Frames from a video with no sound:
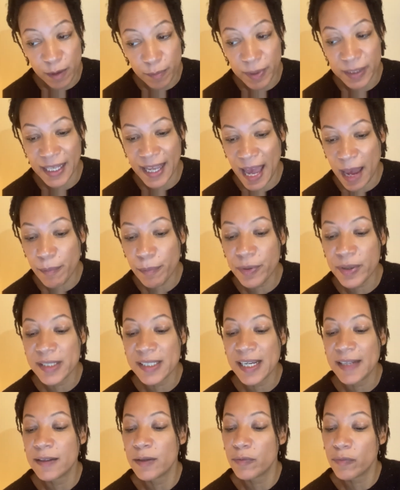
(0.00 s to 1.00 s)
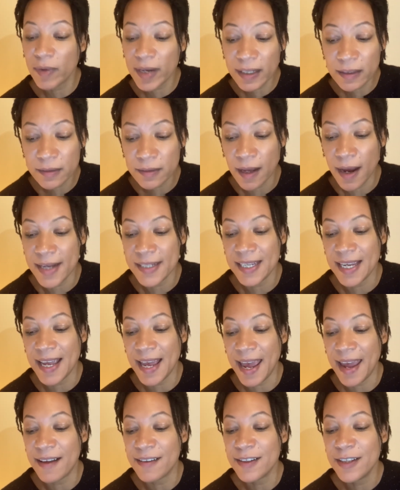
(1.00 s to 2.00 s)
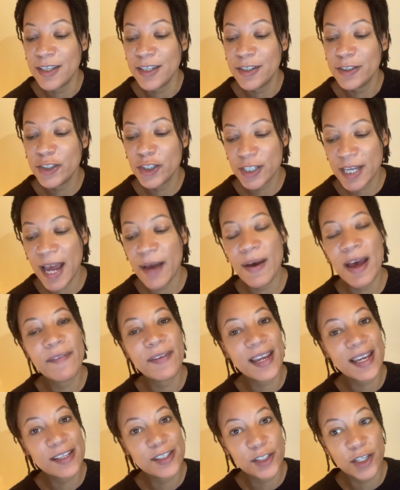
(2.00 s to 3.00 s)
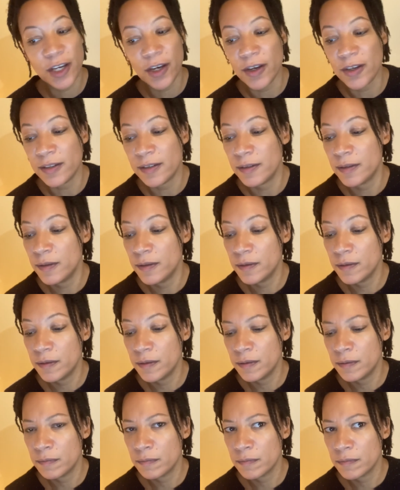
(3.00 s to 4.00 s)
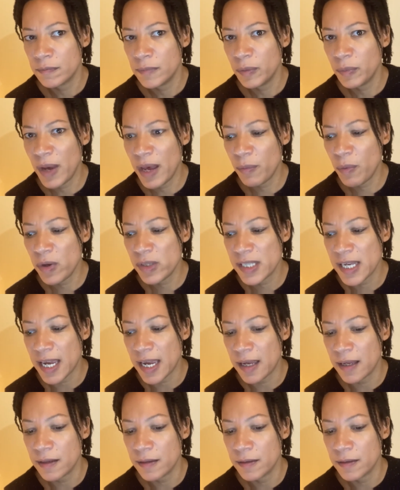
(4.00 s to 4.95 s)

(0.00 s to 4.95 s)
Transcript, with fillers: but the emperor said the real nightingale should now have his turn. But where was he?